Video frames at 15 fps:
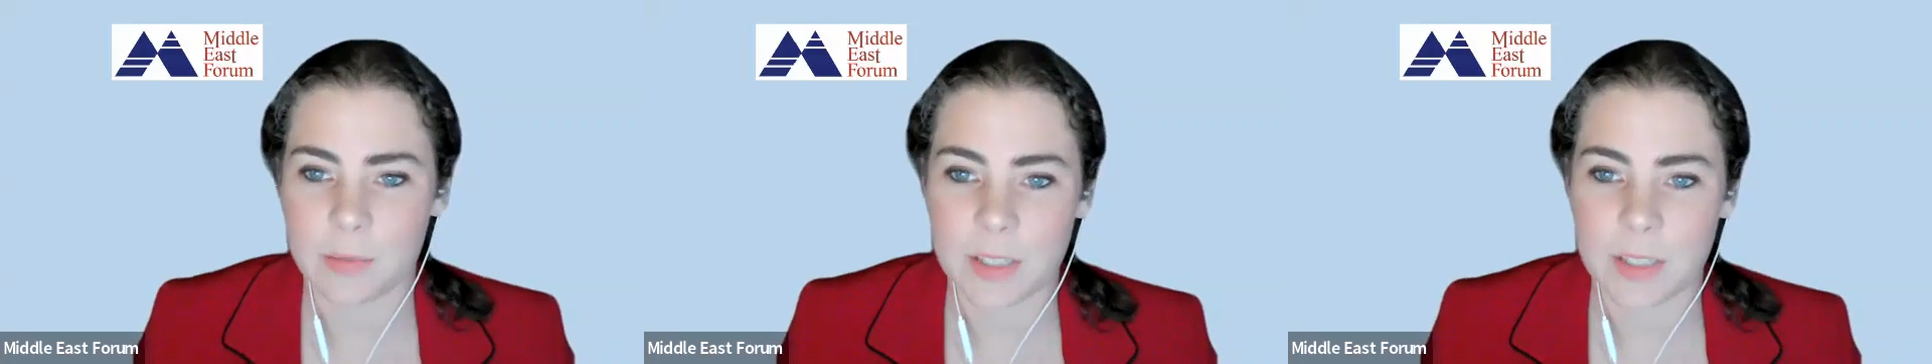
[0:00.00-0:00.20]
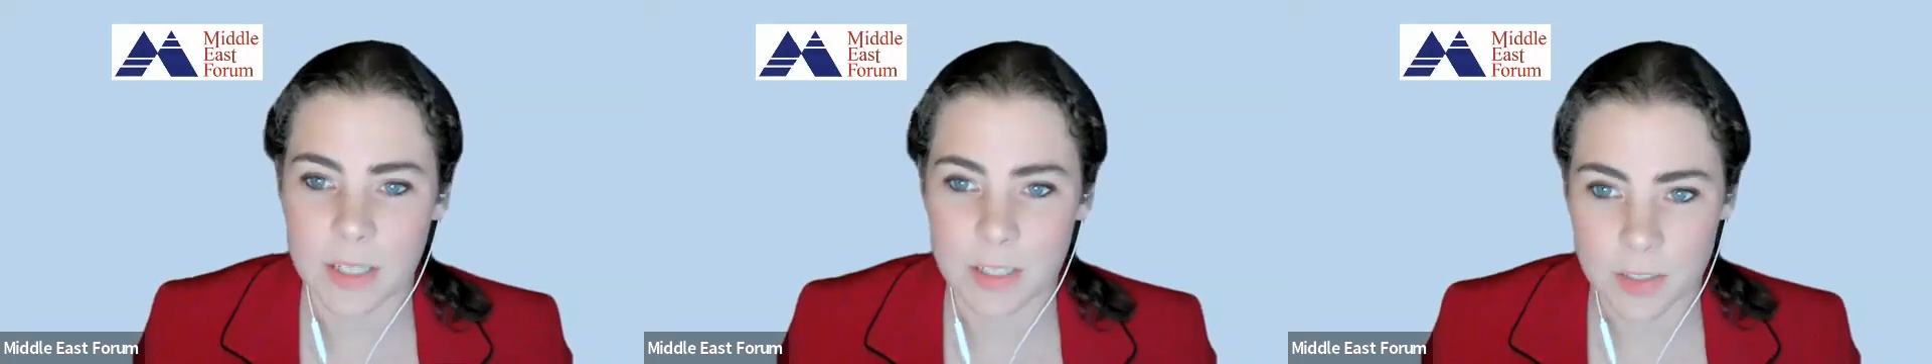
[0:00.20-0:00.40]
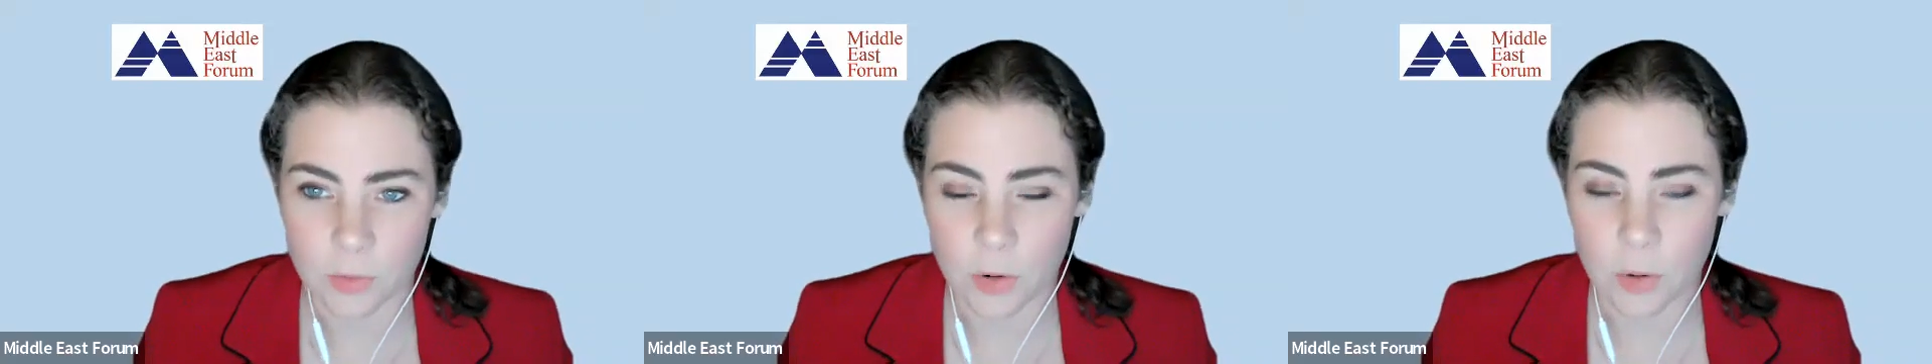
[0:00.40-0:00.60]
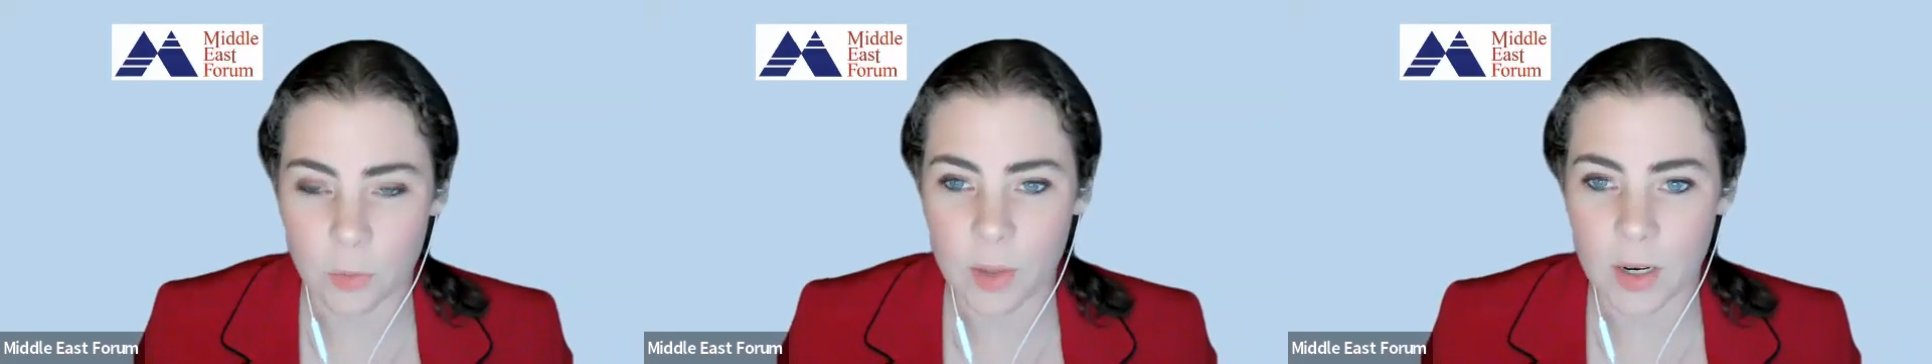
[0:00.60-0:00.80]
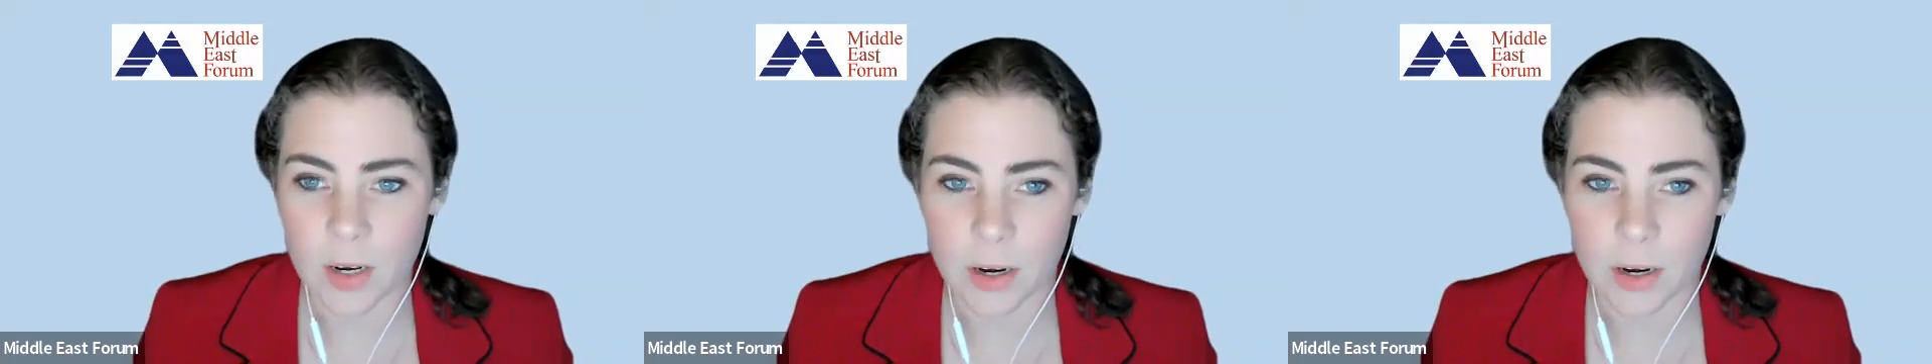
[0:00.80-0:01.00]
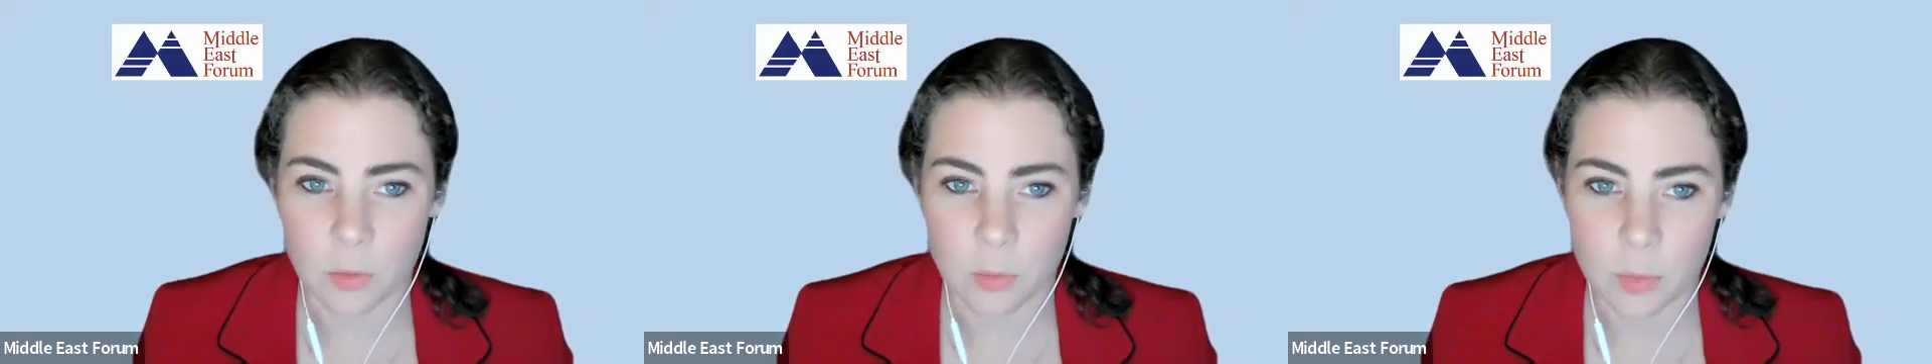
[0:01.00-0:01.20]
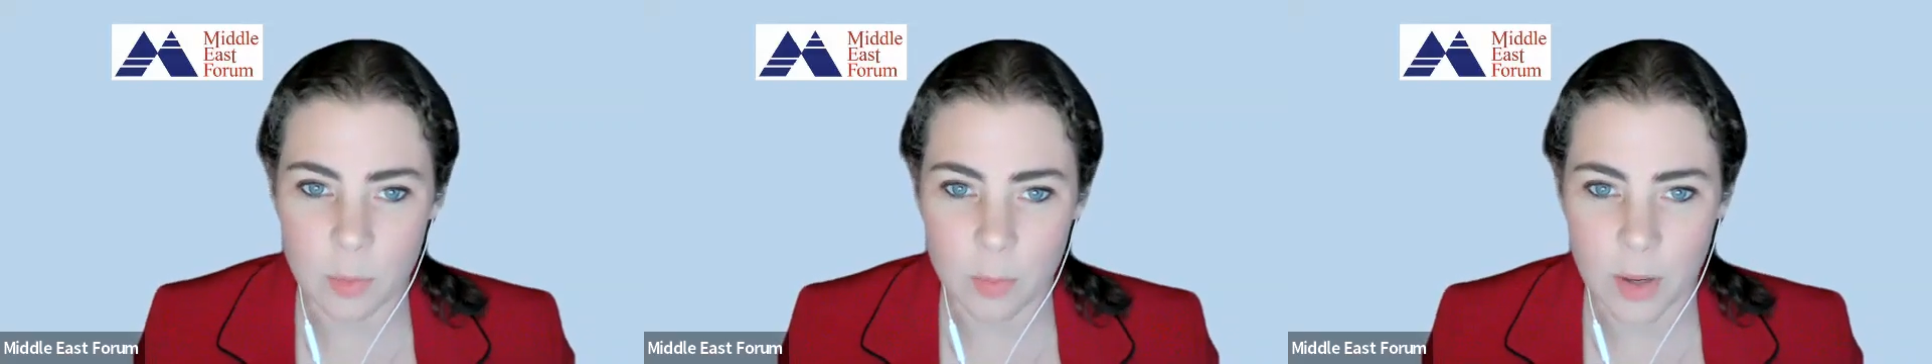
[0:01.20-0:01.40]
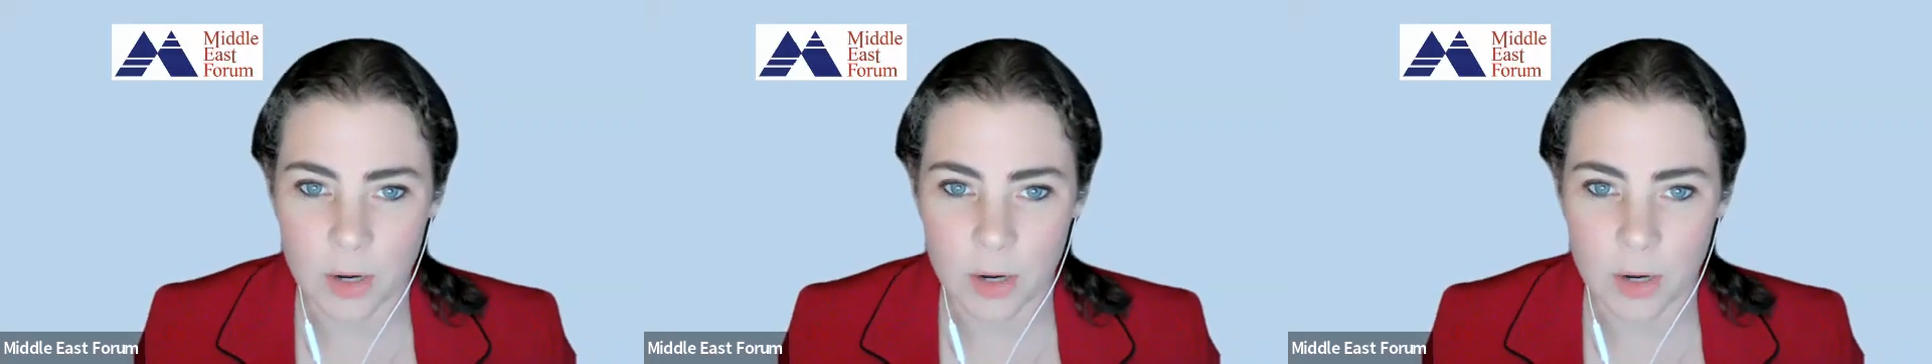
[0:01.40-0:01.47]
I'm Stacey Roman and I will be